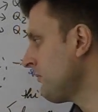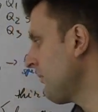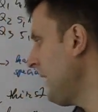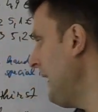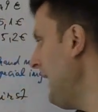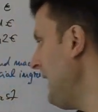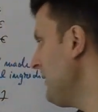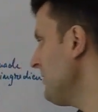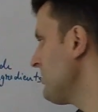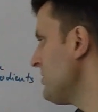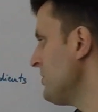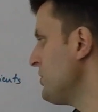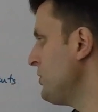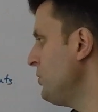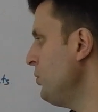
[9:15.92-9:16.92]

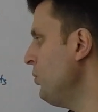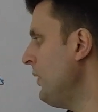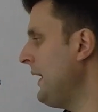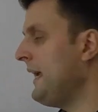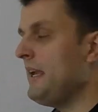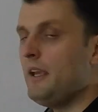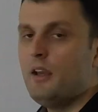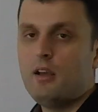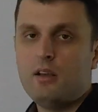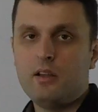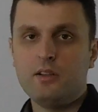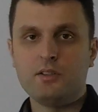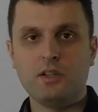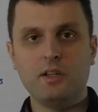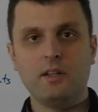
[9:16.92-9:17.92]
answers to a
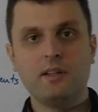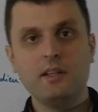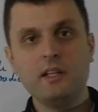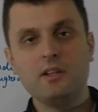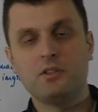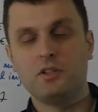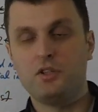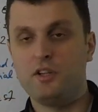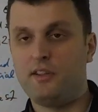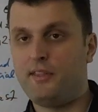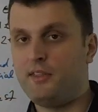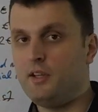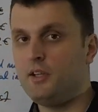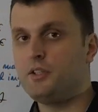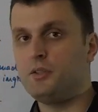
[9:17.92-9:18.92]
certain need, such as
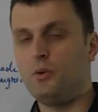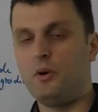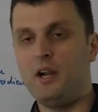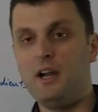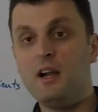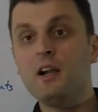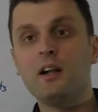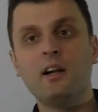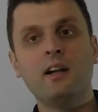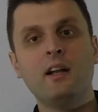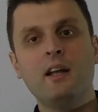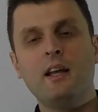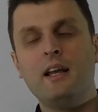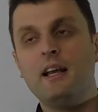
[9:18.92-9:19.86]
thirst or hunger,